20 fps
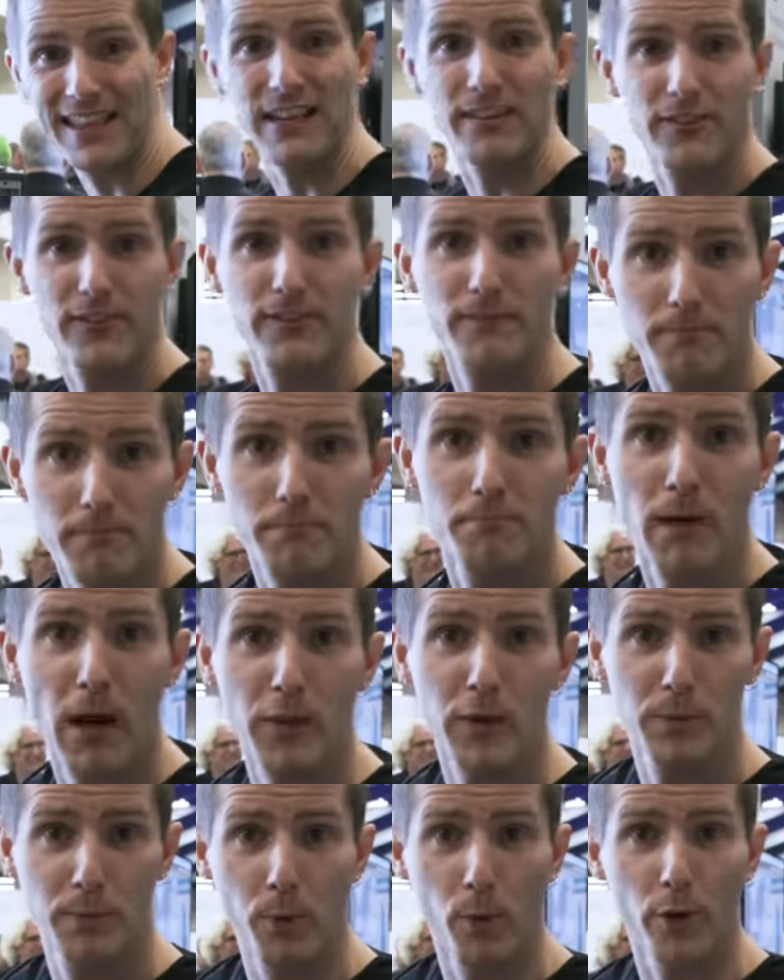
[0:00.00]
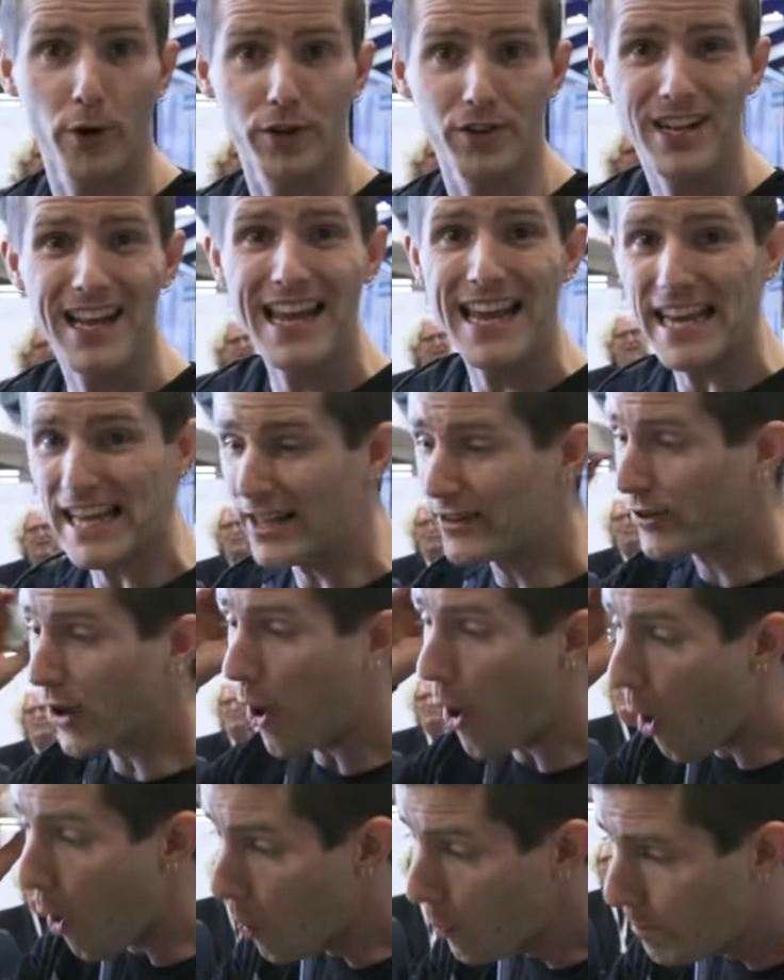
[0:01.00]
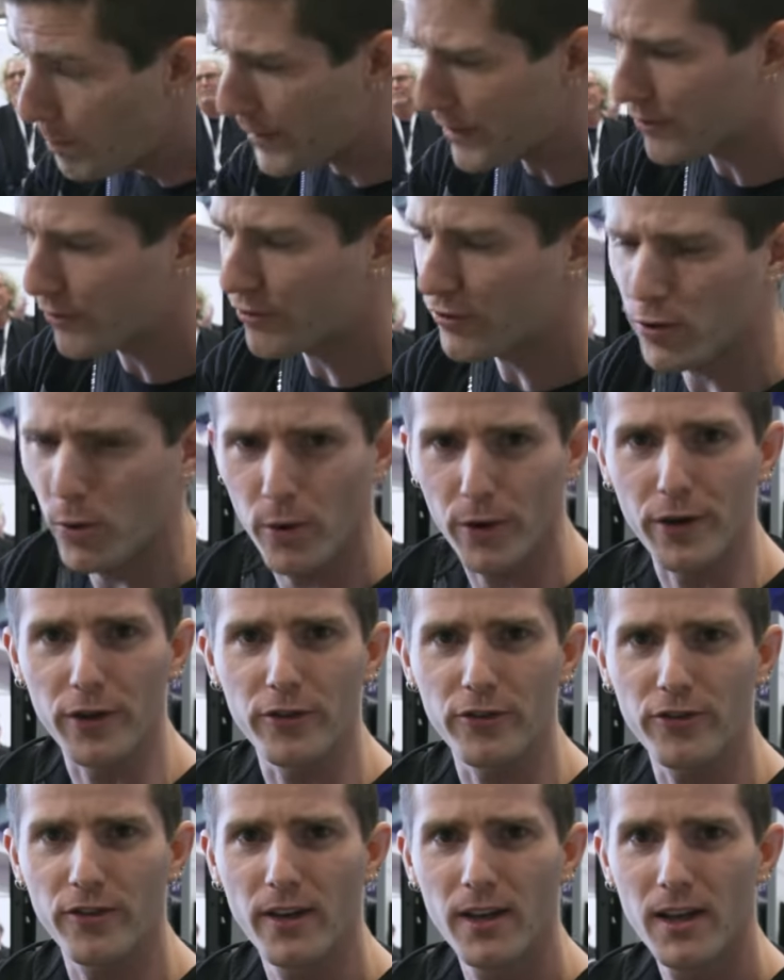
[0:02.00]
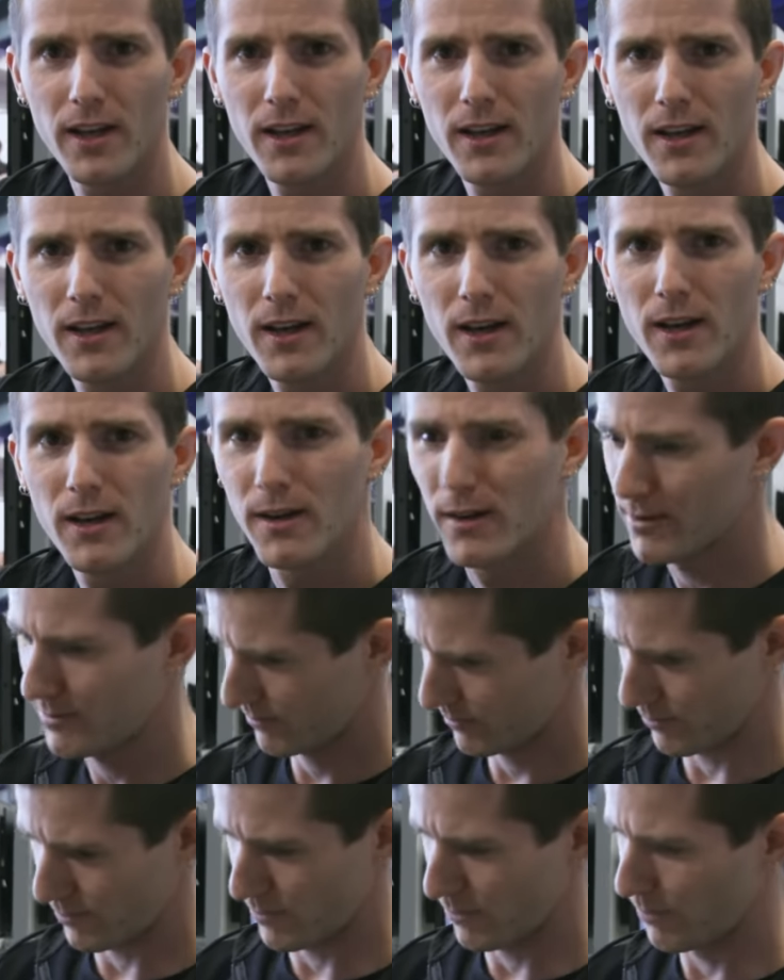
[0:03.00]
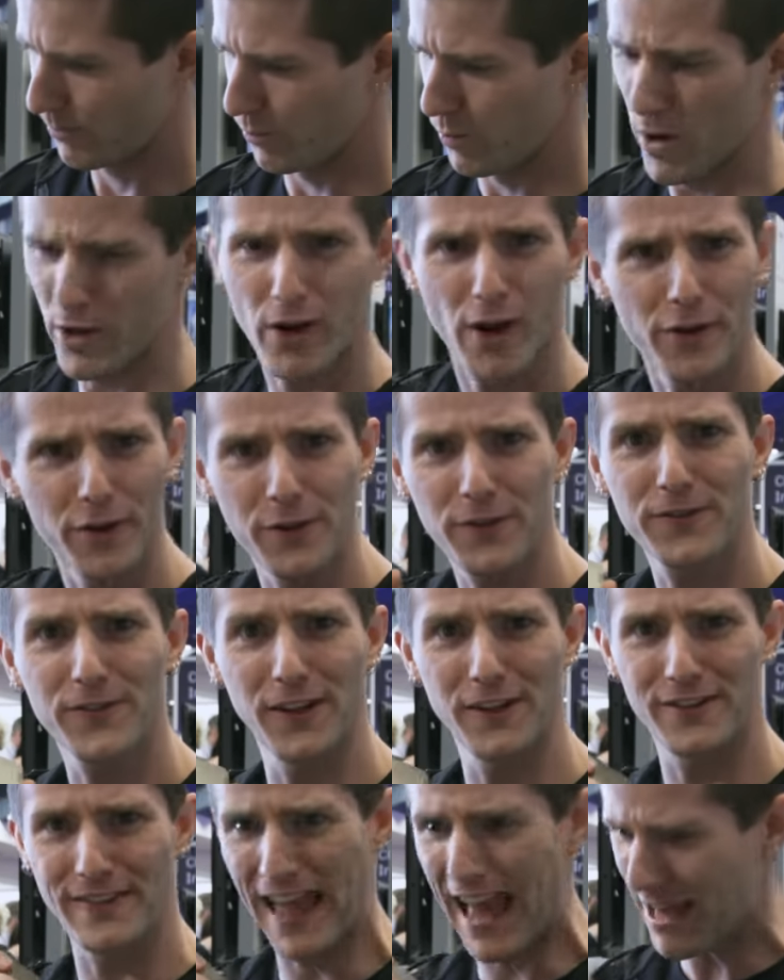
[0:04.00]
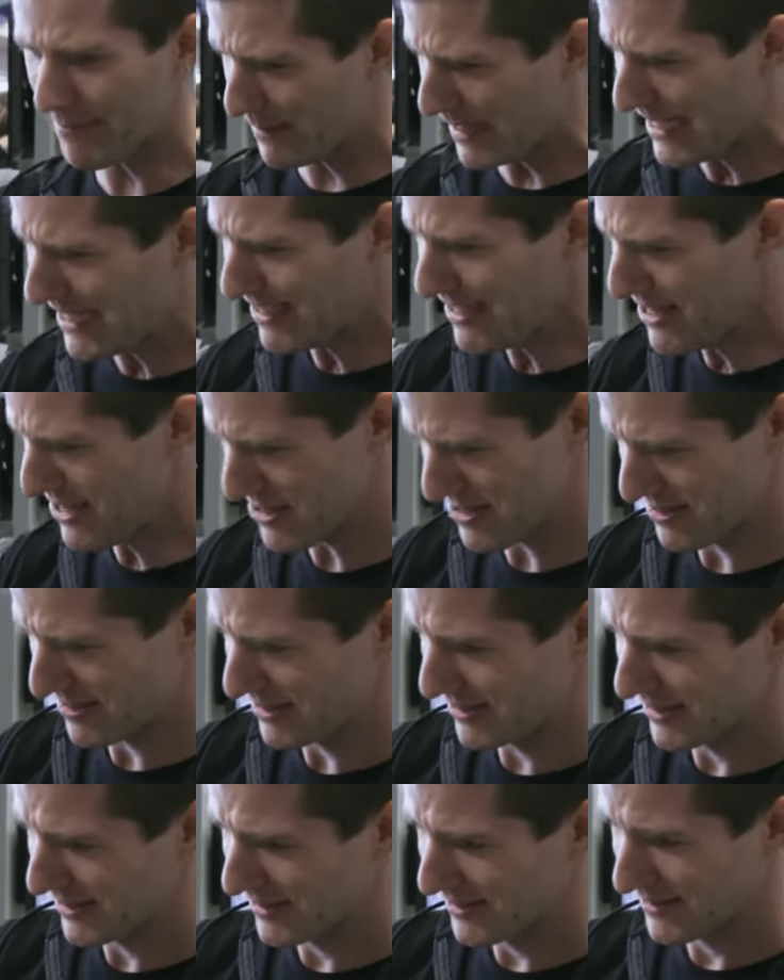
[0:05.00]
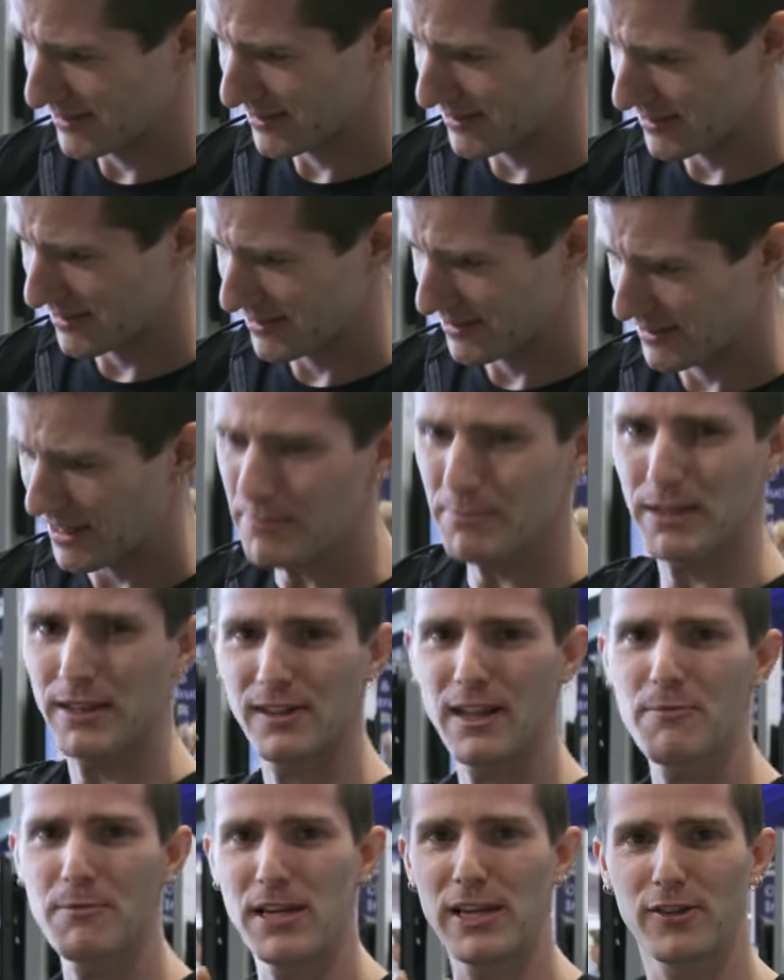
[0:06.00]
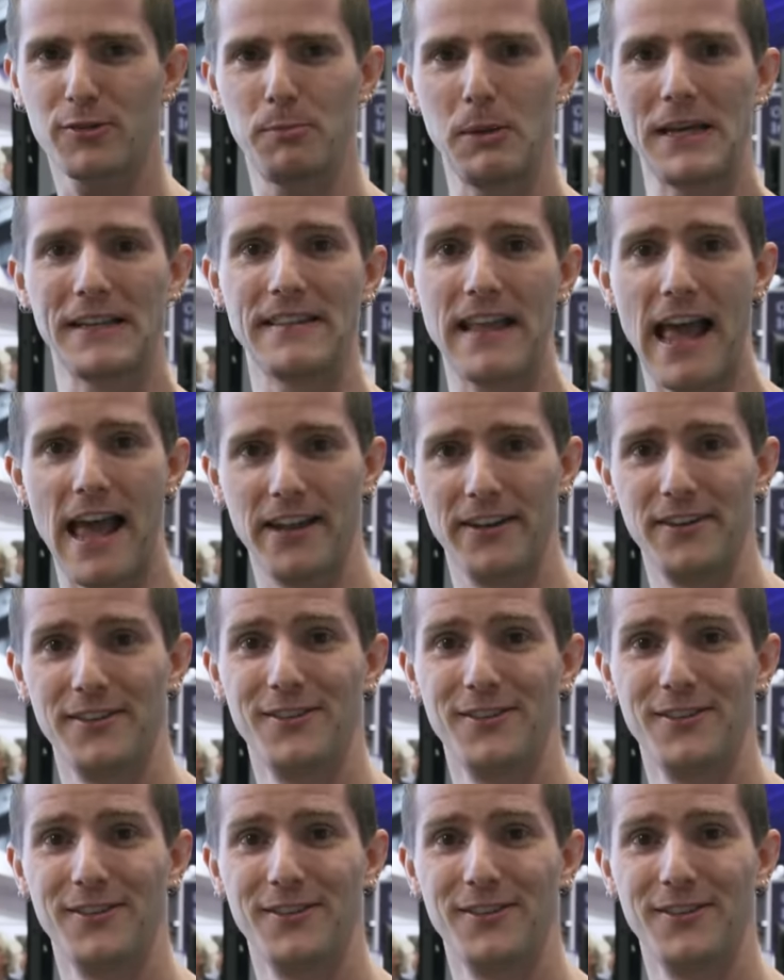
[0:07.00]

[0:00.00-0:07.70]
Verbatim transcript: this motherboard is open source. What on earth does that mean? Let me, let me explain that.